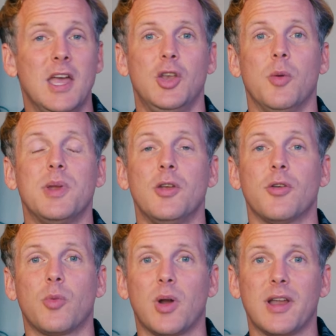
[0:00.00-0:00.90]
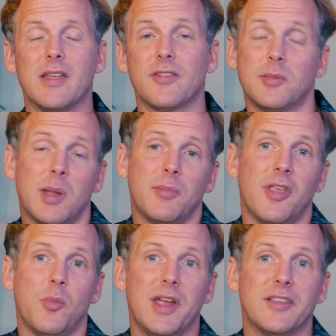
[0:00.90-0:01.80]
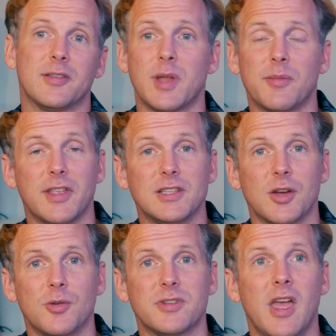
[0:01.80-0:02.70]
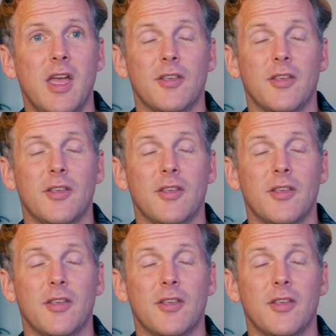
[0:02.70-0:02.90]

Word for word: Nobody knows where he is. Sometimes they wait, sometimes they don't.